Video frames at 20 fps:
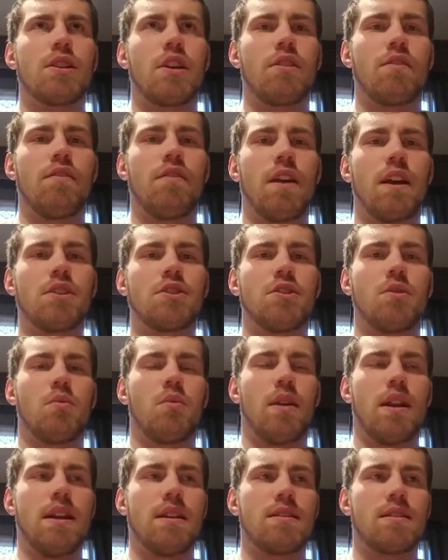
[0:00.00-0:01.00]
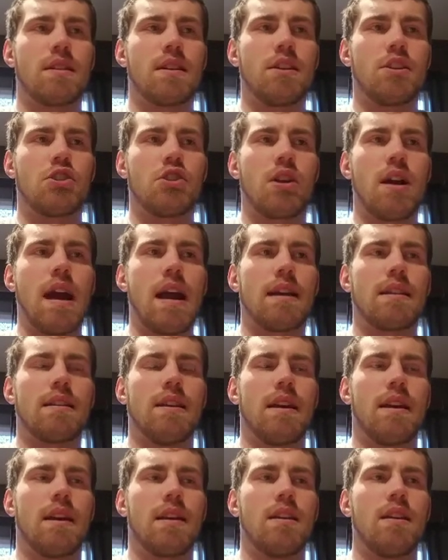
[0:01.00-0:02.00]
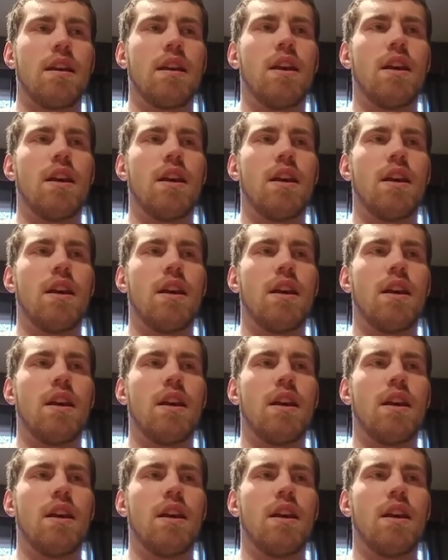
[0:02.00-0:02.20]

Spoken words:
under flexion, when it's contracting,